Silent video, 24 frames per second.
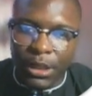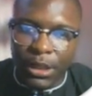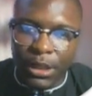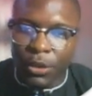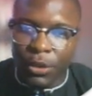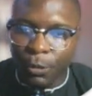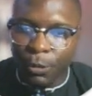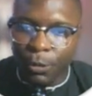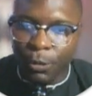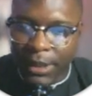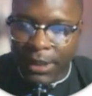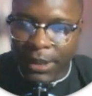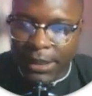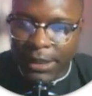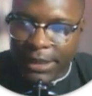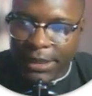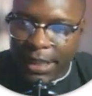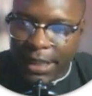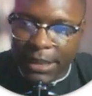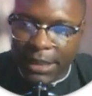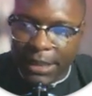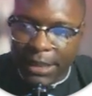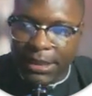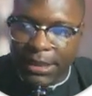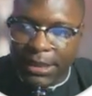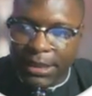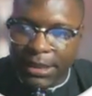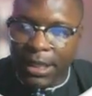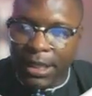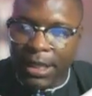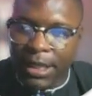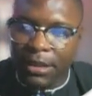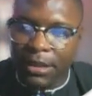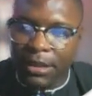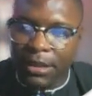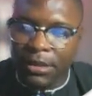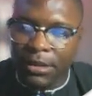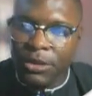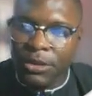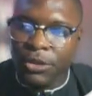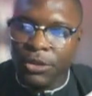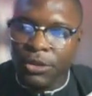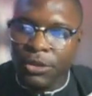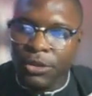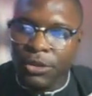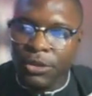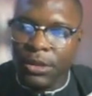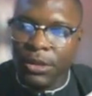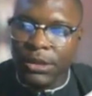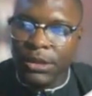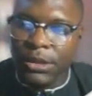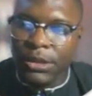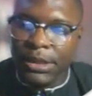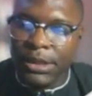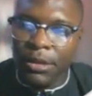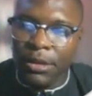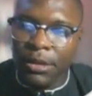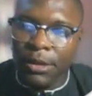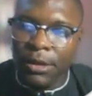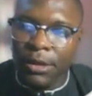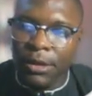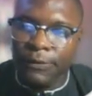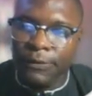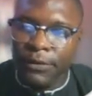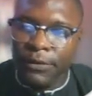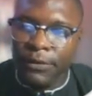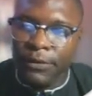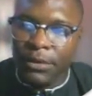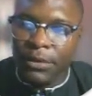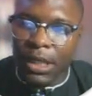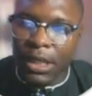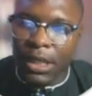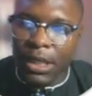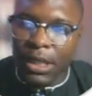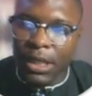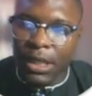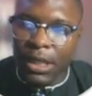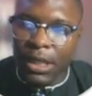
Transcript: Alright, like holding down your Control key, press X,